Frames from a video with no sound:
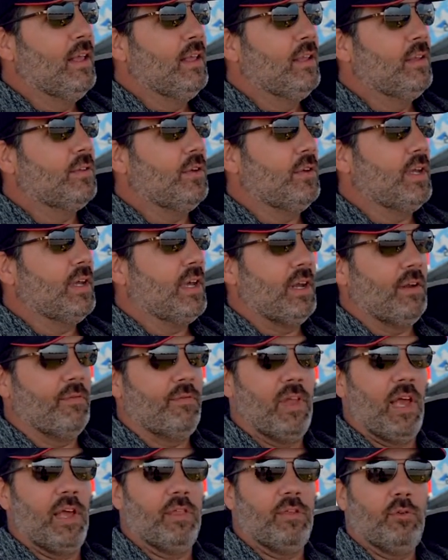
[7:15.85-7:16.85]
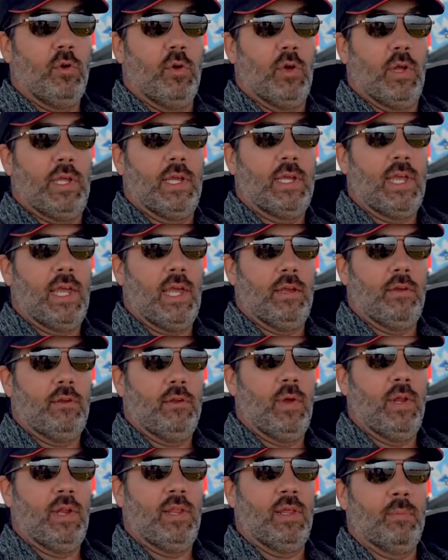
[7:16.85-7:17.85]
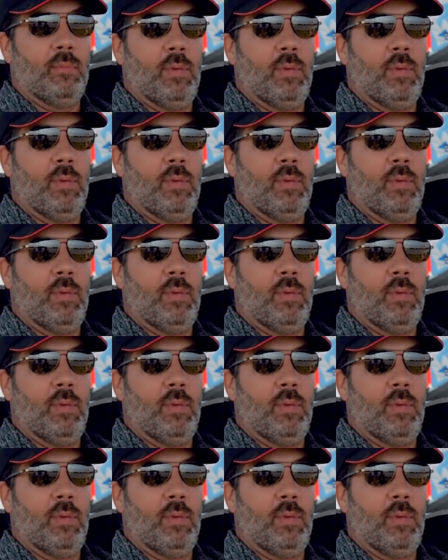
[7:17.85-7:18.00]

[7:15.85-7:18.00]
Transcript: so you got to fly through it. You can't do anything